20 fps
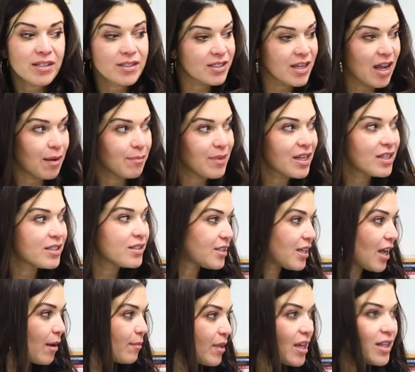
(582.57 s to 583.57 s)
Is it time yet? Is it
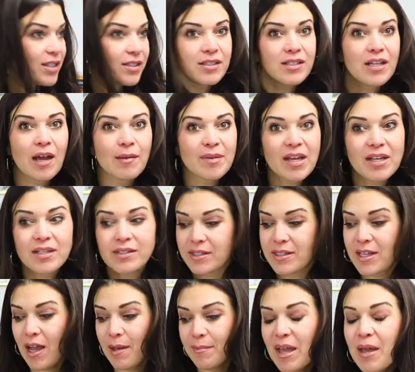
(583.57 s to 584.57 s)
time yet? Is it time yet? Is it
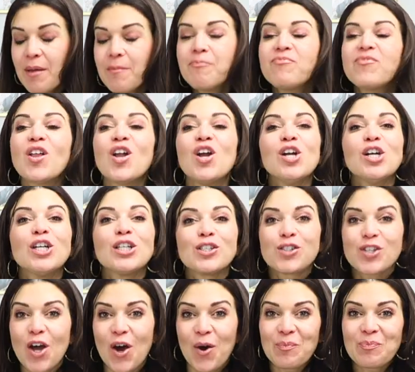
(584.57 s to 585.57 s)
time yet?
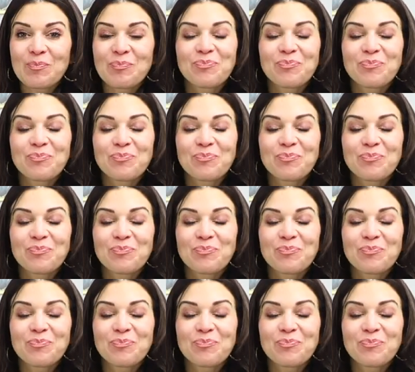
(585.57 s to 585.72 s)
So